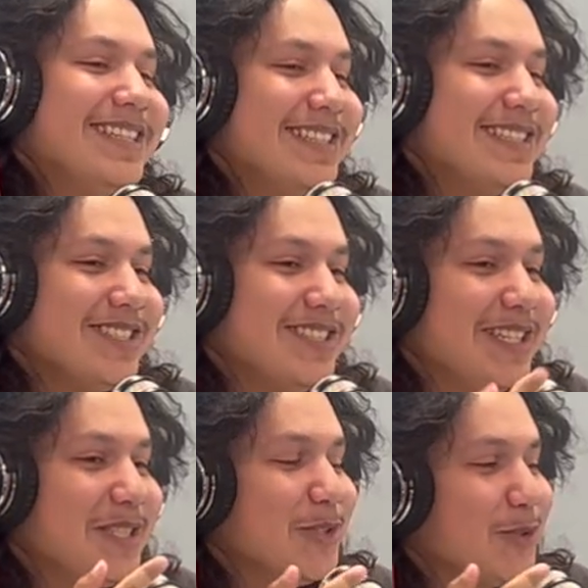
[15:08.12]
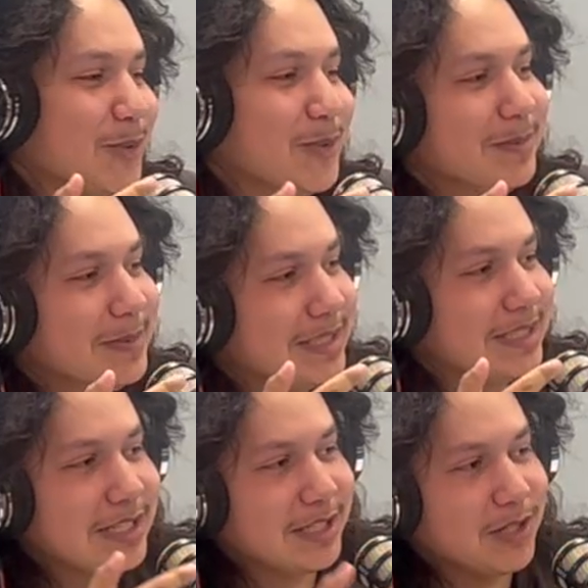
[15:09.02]
Jason's room,
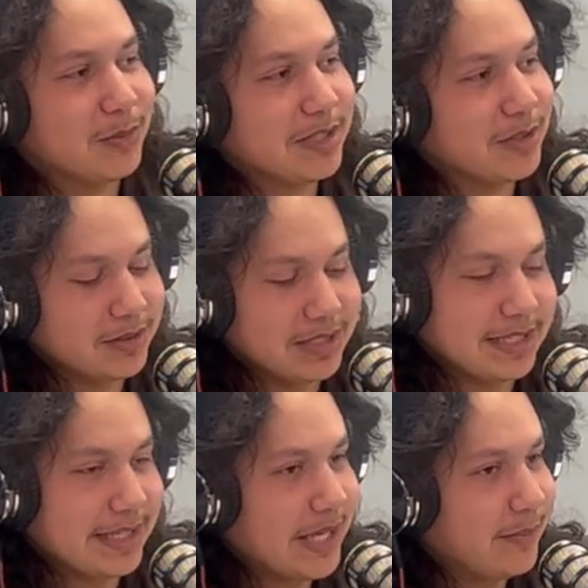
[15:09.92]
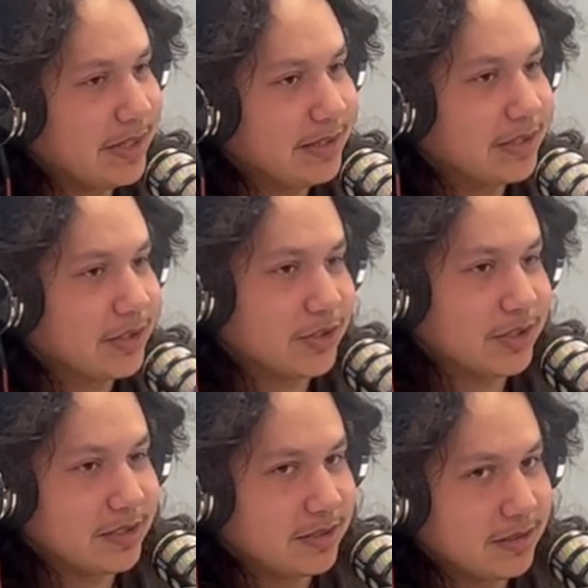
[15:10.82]
and we could do like gaming or
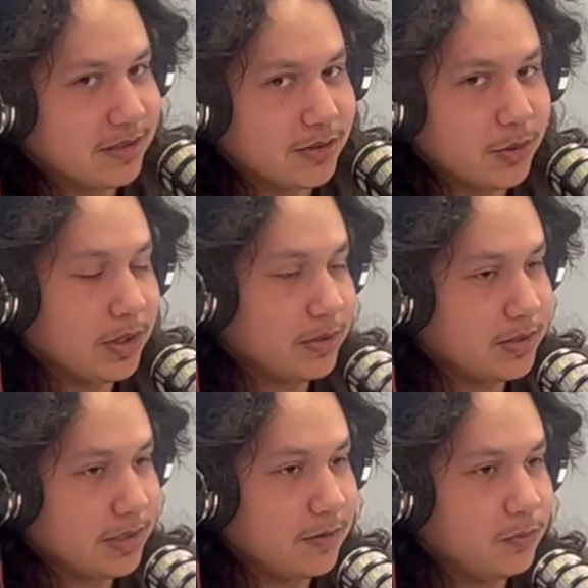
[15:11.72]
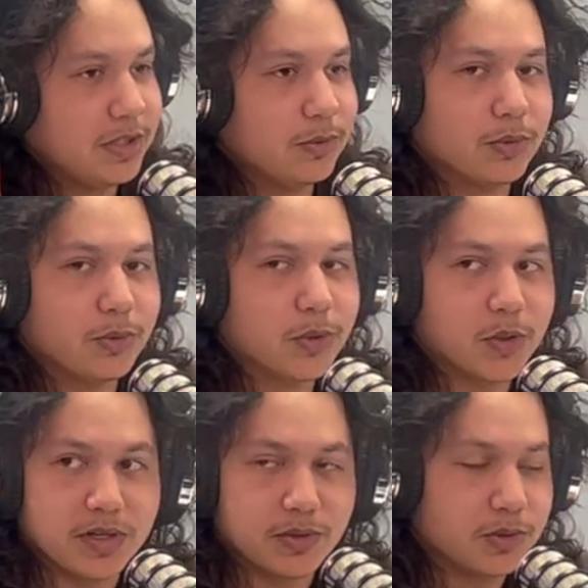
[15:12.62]
just do other stuff. We can record
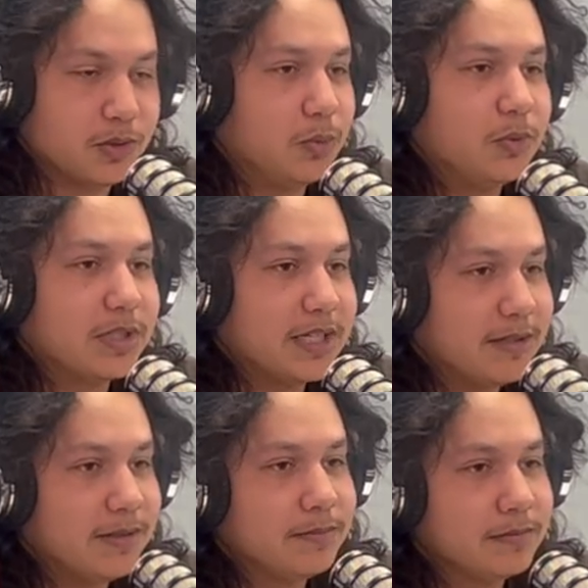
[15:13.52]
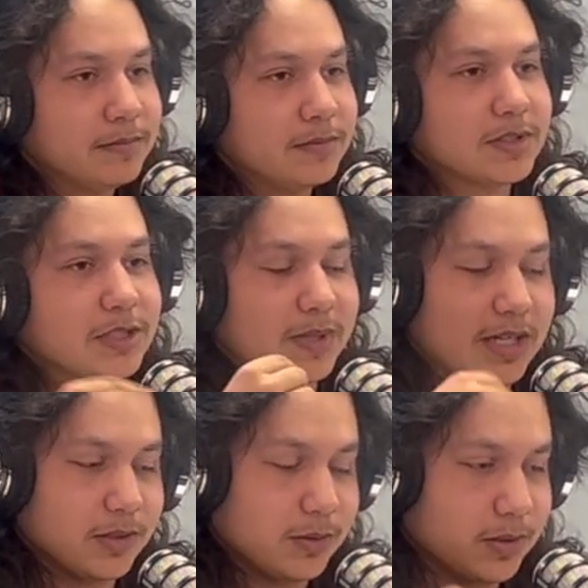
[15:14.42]
around the school now. We
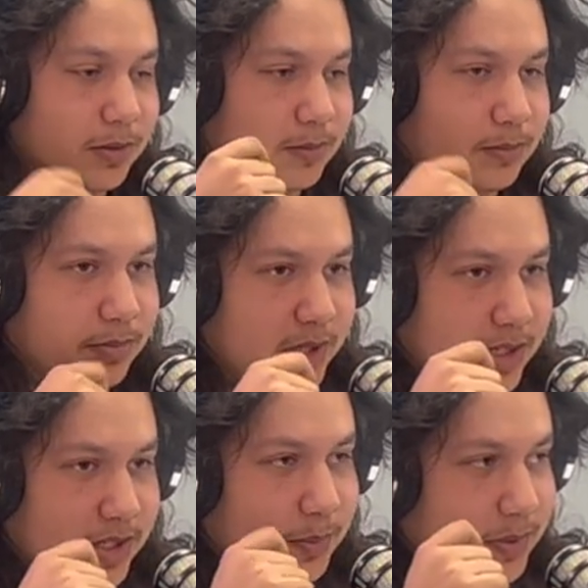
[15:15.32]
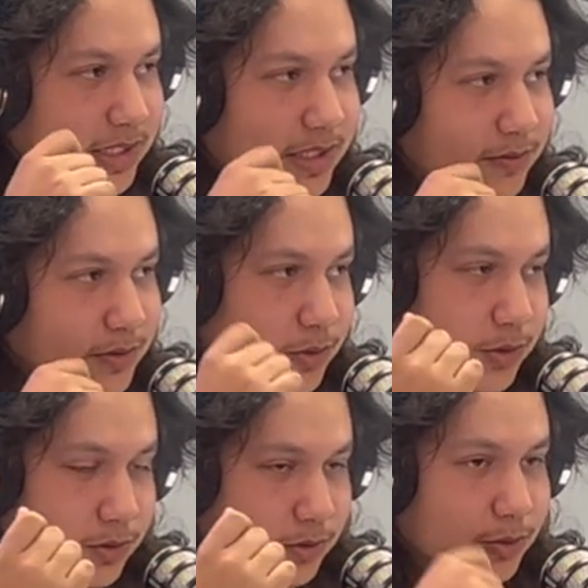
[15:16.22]
got those little pocket mics for the
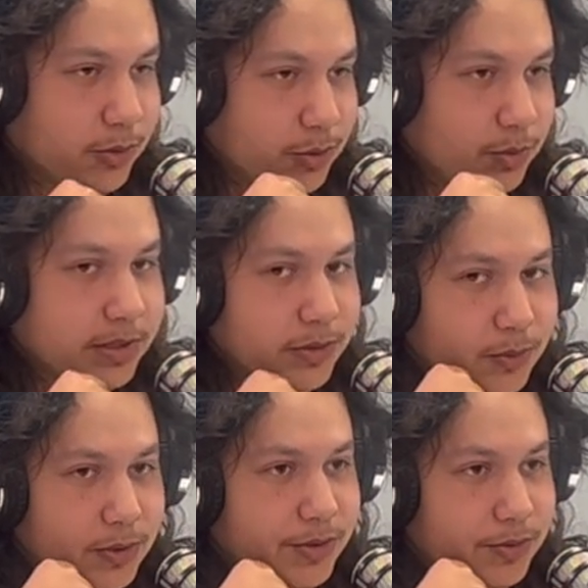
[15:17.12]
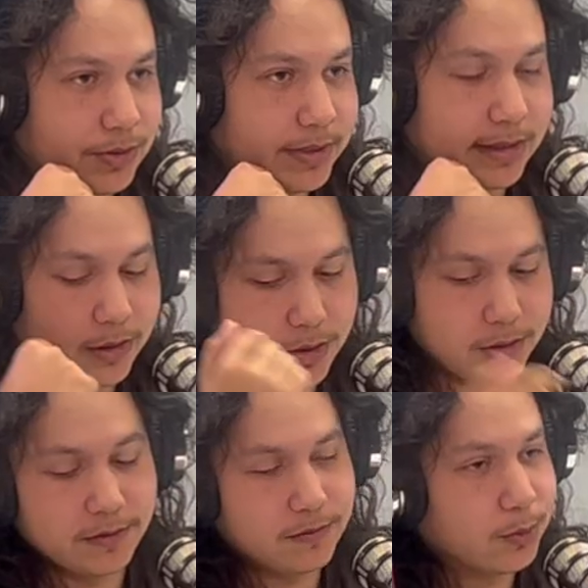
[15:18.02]
storage. We could do those in
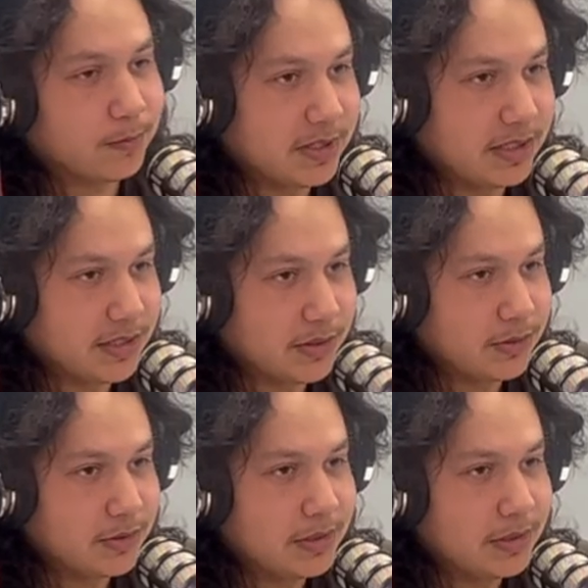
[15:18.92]
longer form videos.